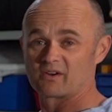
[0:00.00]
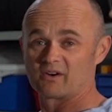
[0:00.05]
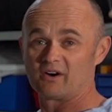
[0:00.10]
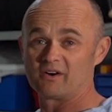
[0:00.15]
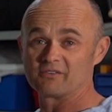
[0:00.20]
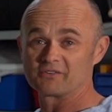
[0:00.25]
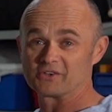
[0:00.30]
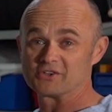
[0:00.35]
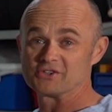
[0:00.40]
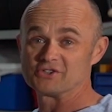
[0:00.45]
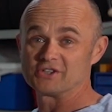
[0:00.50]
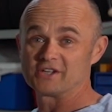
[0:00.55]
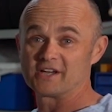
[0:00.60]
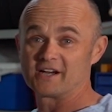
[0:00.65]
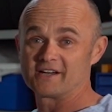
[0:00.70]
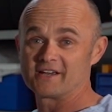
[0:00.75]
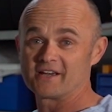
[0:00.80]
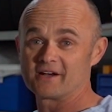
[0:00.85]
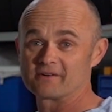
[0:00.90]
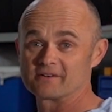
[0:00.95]
I've got a
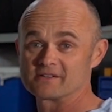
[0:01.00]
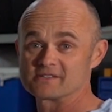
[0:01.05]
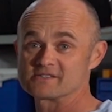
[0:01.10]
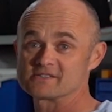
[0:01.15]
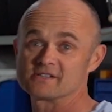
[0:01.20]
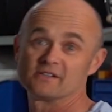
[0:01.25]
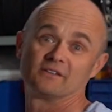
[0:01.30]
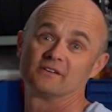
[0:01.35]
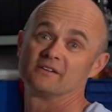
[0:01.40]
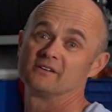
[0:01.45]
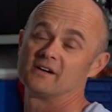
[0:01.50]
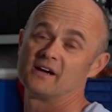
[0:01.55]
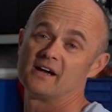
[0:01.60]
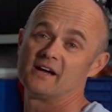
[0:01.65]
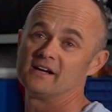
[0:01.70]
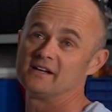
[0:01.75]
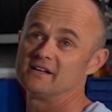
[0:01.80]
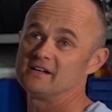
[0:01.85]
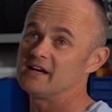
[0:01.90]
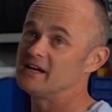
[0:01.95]
GR Yaris,
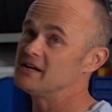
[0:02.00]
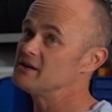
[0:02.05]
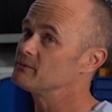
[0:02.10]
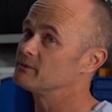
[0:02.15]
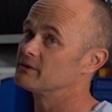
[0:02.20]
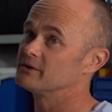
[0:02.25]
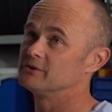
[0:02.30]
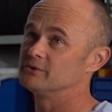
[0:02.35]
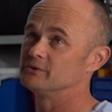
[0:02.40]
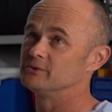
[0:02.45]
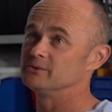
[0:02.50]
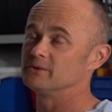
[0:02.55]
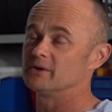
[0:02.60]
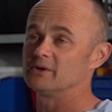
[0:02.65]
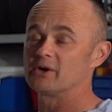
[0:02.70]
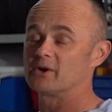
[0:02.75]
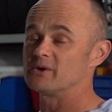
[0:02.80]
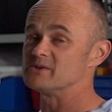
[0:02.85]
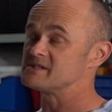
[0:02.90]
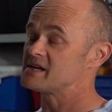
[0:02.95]
and anyone who
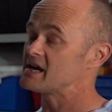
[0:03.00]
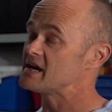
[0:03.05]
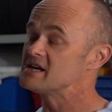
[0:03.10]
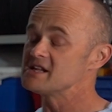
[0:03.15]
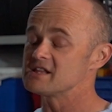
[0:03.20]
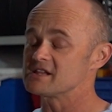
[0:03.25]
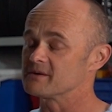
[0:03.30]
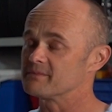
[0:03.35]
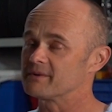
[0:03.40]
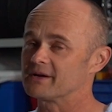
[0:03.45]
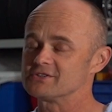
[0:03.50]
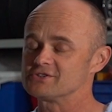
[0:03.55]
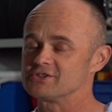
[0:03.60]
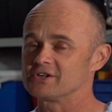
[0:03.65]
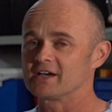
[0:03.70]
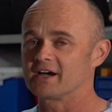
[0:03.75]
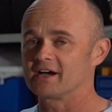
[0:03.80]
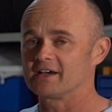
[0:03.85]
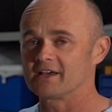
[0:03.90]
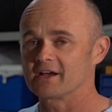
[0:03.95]
knows anything about
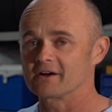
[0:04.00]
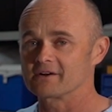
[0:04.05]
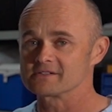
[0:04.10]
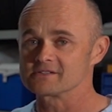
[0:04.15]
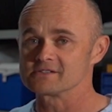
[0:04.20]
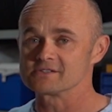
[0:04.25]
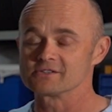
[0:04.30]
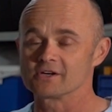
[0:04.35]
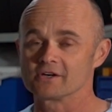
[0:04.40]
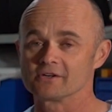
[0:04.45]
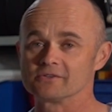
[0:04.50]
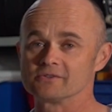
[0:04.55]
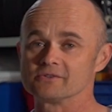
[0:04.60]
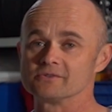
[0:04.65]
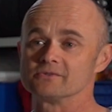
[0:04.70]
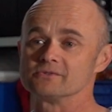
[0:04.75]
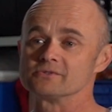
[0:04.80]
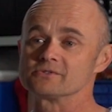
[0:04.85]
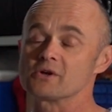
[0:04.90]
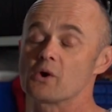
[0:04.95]
GR Yaris
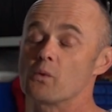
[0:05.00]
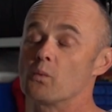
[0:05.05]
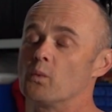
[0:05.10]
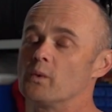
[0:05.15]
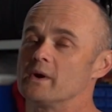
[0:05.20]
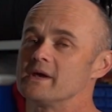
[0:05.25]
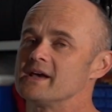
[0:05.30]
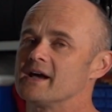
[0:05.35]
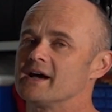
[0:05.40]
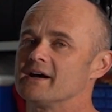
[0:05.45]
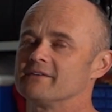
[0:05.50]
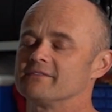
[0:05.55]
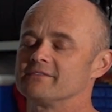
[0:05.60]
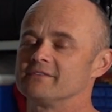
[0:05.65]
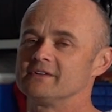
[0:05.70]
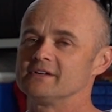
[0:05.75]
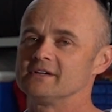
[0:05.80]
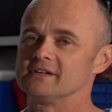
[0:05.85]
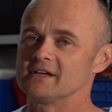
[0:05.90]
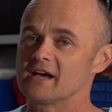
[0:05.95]
knows we
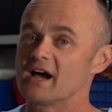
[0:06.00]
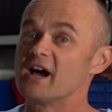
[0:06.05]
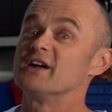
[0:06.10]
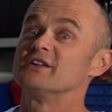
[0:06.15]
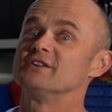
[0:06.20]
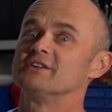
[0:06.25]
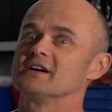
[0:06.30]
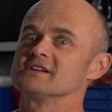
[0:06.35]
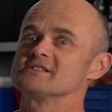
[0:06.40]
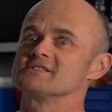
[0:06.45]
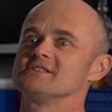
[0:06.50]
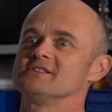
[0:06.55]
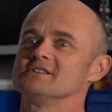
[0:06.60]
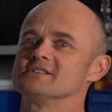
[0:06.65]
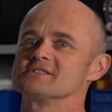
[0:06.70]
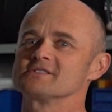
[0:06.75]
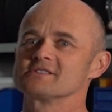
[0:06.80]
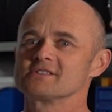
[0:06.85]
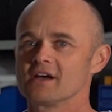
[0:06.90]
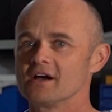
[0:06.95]
have the
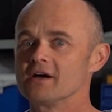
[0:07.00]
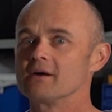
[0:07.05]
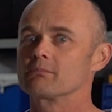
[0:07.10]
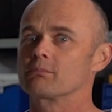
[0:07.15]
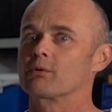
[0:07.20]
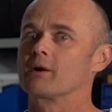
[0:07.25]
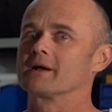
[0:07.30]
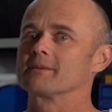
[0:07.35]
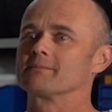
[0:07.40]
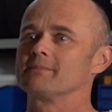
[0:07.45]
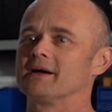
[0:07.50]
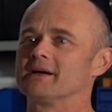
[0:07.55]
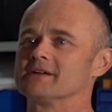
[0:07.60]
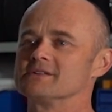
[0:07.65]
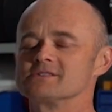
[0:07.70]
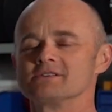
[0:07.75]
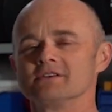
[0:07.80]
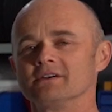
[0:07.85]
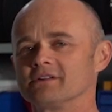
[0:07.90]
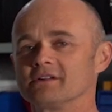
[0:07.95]
dustiest brake
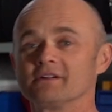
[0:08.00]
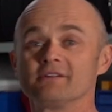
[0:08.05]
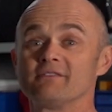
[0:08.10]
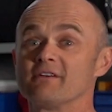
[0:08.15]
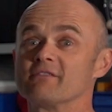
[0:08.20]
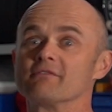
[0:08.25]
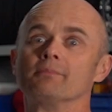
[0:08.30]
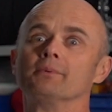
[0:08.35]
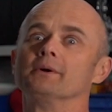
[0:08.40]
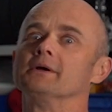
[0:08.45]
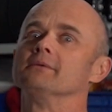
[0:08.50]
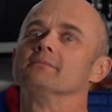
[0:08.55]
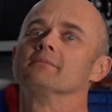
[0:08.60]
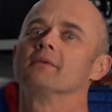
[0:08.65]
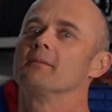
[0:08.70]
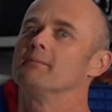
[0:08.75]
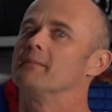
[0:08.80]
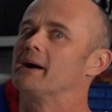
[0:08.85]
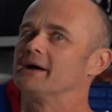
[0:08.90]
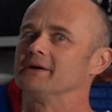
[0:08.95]
pads that have ever been
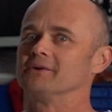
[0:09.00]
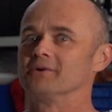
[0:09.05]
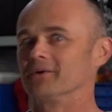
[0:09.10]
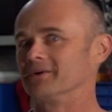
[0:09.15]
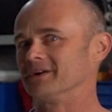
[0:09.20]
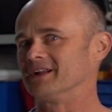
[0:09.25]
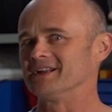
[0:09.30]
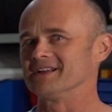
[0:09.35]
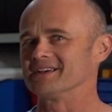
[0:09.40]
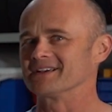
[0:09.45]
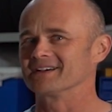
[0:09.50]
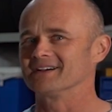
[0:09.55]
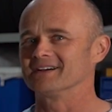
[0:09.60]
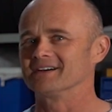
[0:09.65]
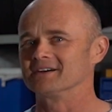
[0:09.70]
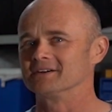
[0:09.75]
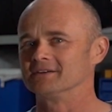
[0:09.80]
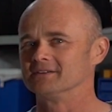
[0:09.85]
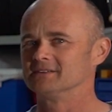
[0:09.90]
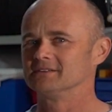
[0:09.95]
made on any
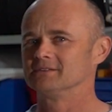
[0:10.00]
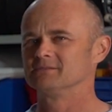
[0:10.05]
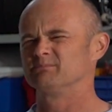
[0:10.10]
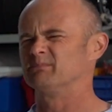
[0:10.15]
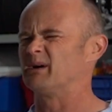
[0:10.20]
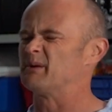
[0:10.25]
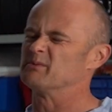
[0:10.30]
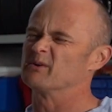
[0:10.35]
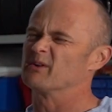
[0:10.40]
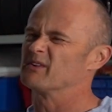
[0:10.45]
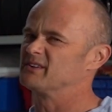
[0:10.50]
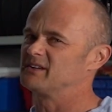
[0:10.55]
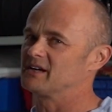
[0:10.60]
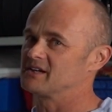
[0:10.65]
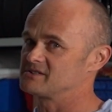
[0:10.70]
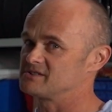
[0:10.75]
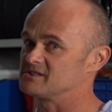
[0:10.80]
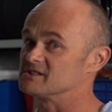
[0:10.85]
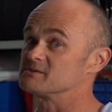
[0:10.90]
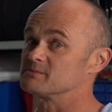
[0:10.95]
car. Maybe not the
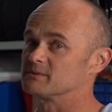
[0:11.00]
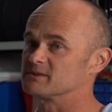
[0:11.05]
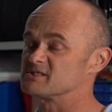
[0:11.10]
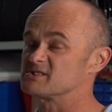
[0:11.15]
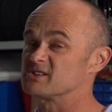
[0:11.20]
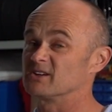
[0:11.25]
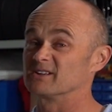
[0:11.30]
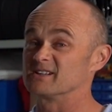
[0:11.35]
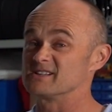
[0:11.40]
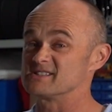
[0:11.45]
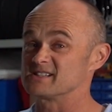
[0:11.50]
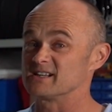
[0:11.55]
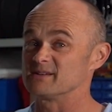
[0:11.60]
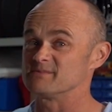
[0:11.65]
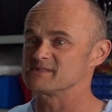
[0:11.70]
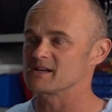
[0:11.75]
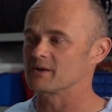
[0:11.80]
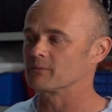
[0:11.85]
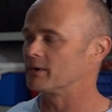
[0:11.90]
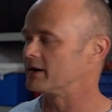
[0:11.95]
dustiest, but it certainly
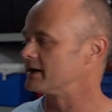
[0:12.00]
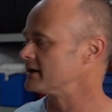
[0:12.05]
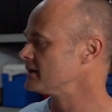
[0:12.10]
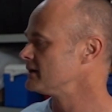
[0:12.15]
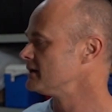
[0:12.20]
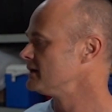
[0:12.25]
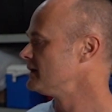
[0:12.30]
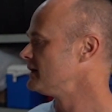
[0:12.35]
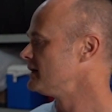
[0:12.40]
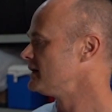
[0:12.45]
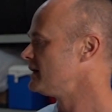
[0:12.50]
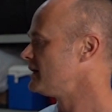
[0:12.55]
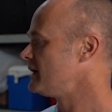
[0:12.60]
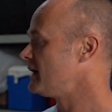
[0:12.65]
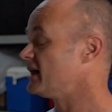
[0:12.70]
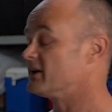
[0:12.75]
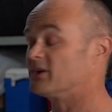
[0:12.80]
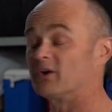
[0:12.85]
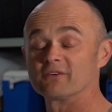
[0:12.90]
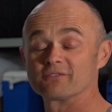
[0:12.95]
seems that way.
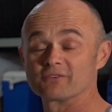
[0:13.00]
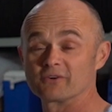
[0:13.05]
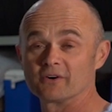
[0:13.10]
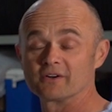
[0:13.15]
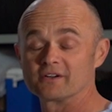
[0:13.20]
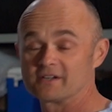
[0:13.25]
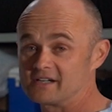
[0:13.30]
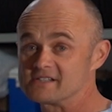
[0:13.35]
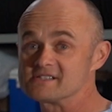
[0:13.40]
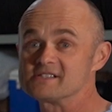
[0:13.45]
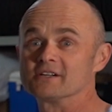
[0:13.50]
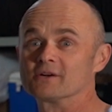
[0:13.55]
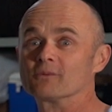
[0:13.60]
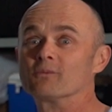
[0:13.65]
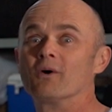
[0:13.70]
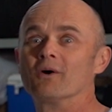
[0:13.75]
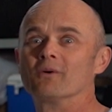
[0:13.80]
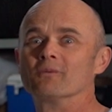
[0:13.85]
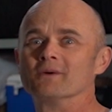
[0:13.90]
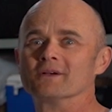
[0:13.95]
And I've got a set of
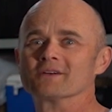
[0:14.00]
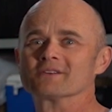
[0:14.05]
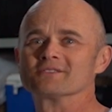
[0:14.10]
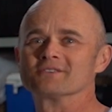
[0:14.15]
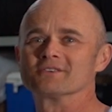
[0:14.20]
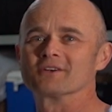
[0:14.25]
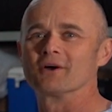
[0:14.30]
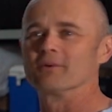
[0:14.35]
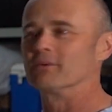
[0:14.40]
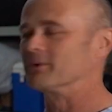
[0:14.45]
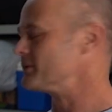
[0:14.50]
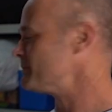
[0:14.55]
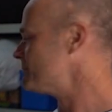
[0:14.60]
white wheels to go on